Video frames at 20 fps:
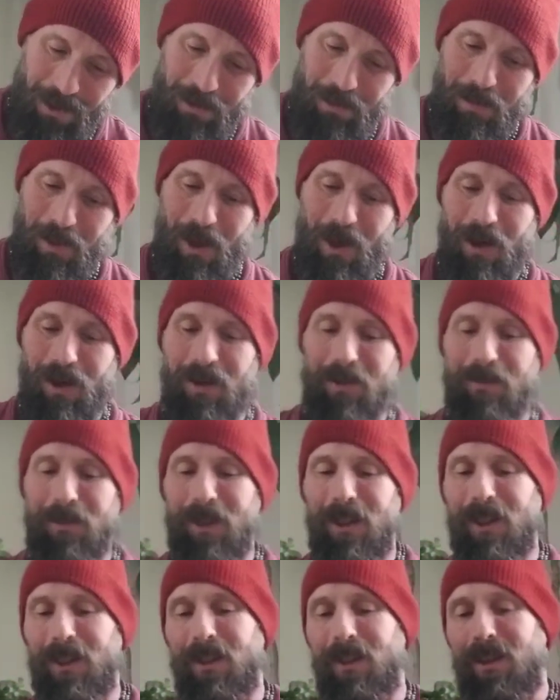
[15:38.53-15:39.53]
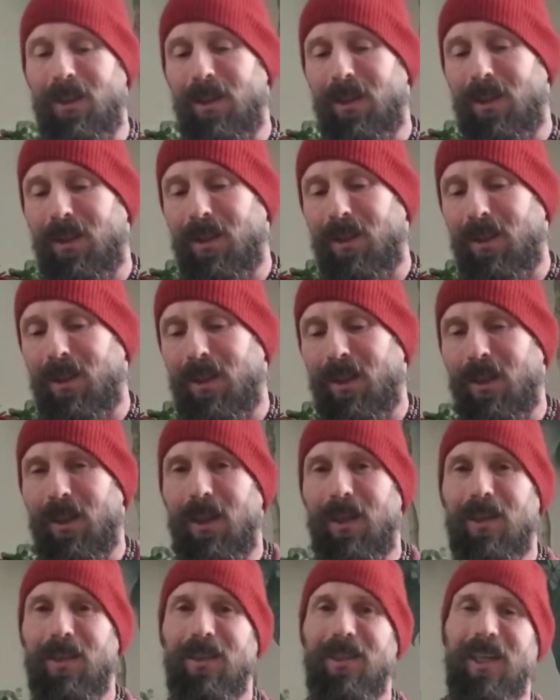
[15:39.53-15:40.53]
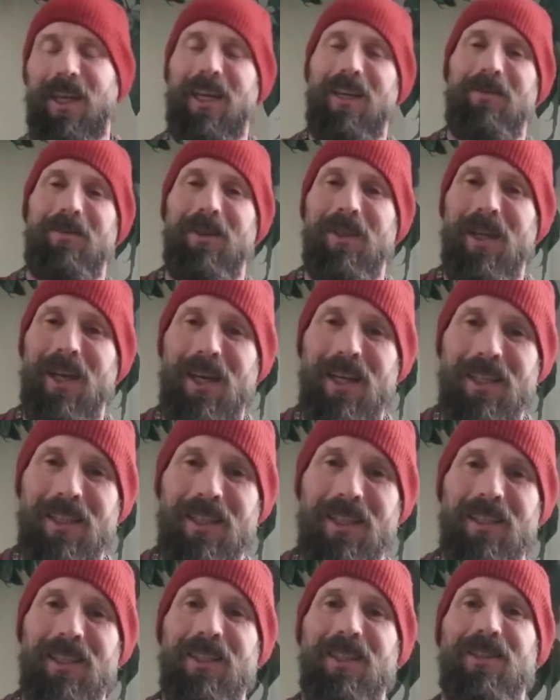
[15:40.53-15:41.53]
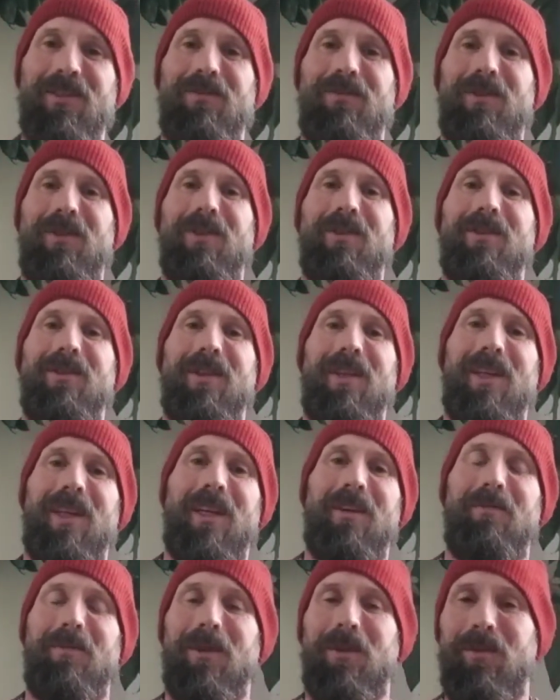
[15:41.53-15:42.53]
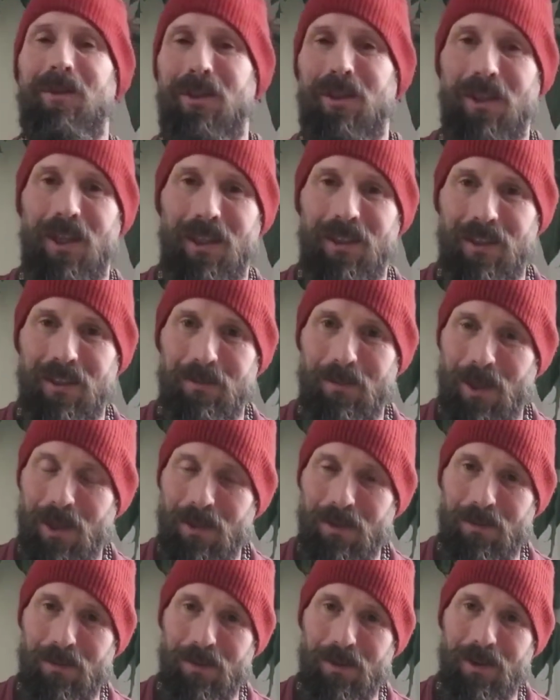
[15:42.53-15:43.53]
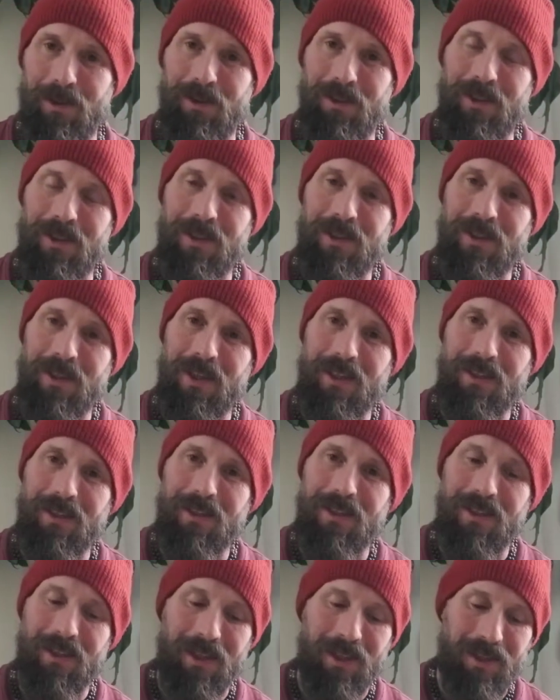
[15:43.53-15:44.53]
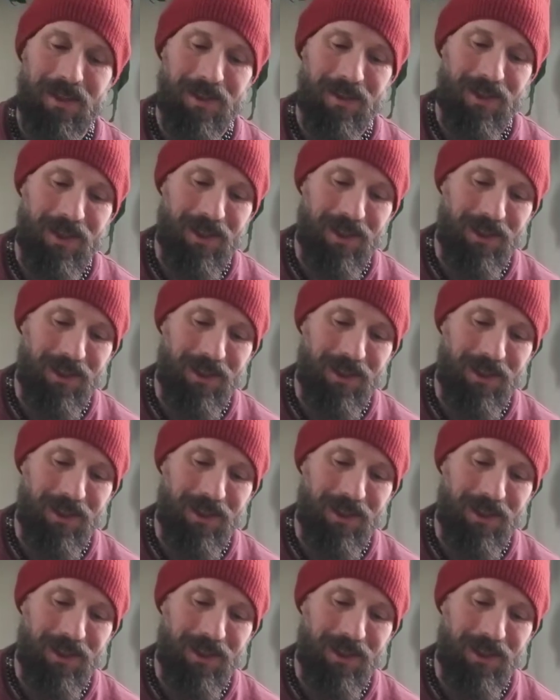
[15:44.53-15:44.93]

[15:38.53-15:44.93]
part of me has got to be honest and just feels like I've been rejected by the world in a sense. And